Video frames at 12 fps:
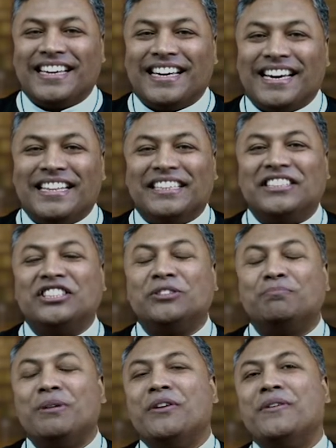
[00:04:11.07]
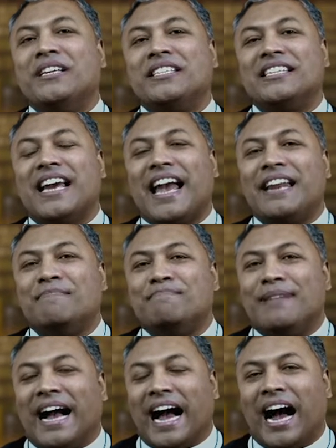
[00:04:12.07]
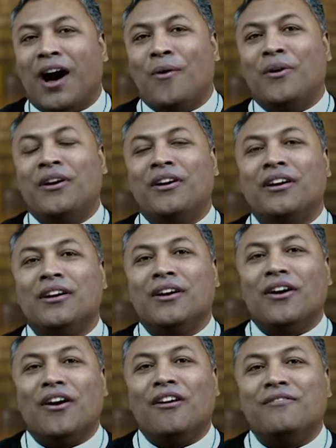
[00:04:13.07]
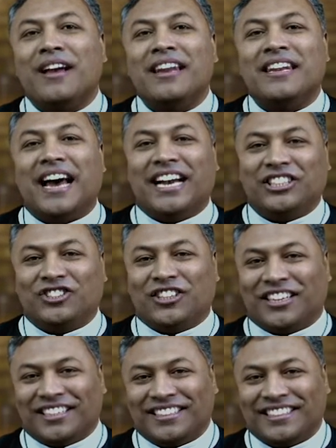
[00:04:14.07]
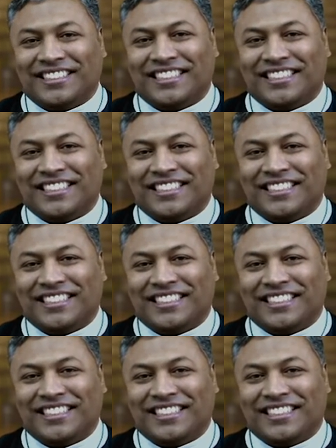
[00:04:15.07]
in the spirit and power of Elijah